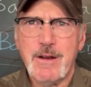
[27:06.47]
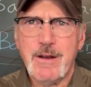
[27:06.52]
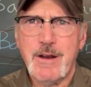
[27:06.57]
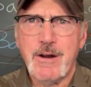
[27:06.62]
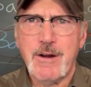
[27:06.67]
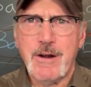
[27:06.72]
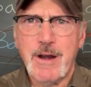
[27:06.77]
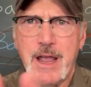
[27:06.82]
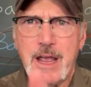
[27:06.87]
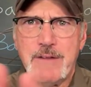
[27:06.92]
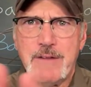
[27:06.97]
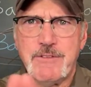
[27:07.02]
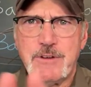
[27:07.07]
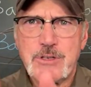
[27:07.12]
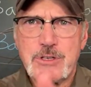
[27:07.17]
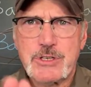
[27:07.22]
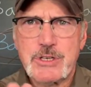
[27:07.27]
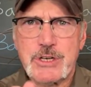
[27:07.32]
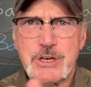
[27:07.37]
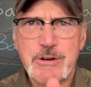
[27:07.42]

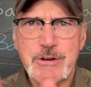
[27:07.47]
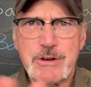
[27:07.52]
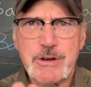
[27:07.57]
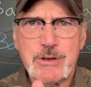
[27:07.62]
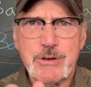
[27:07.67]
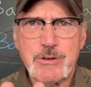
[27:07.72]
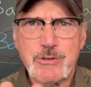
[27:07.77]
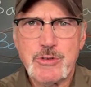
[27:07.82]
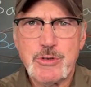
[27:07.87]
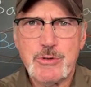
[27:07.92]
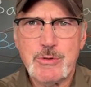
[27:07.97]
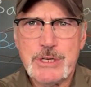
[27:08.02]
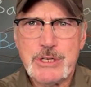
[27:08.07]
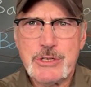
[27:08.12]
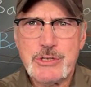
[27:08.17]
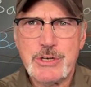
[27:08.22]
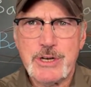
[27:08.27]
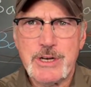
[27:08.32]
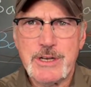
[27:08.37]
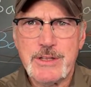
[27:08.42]
adversarial to
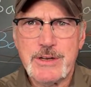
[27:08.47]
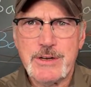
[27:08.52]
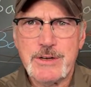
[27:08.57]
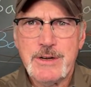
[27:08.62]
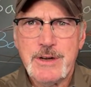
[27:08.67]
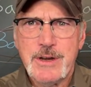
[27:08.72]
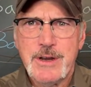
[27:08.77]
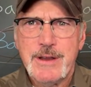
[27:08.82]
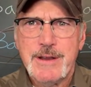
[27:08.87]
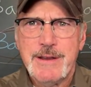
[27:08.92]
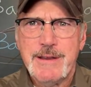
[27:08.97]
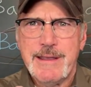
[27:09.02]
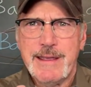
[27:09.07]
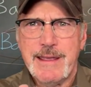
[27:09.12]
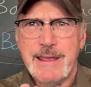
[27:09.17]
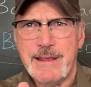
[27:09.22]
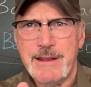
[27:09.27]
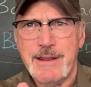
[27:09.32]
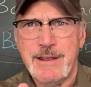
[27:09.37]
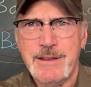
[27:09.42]
each other
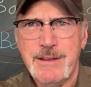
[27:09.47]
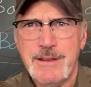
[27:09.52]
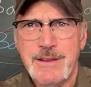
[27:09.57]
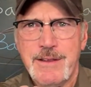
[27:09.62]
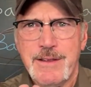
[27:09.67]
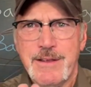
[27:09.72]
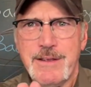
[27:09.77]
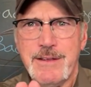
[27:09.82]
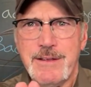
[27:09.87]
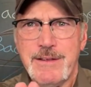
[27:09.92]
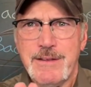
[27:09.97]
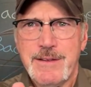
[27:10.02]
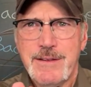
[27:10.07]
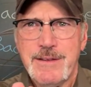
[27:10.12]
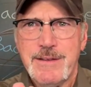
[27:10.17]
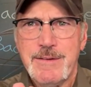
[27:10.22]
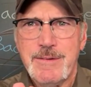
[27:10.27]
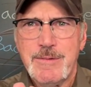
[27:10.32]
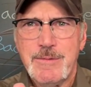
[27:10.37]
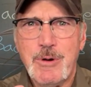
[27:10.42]
and
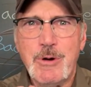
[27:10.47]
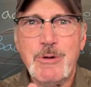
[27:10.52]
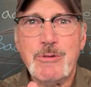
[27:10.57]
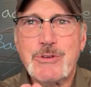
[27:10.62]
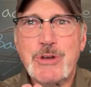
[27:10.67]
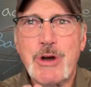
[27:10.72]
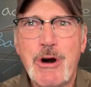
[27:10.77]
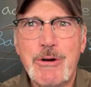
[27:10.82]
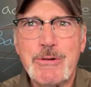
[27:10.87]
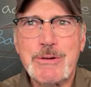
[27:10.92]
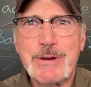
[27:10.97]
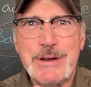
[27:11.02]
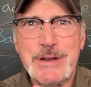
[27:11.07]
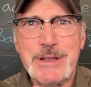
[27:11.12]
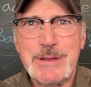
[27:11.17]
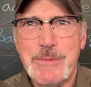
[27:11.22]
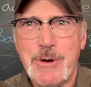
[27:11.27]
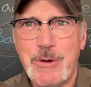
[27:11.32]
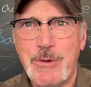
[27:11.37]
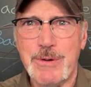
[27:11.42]
won't talk
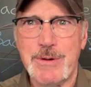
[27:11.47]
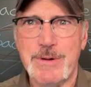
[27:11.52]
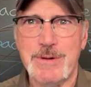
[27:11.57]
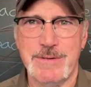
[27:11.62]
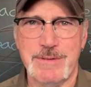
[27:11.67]
anymore.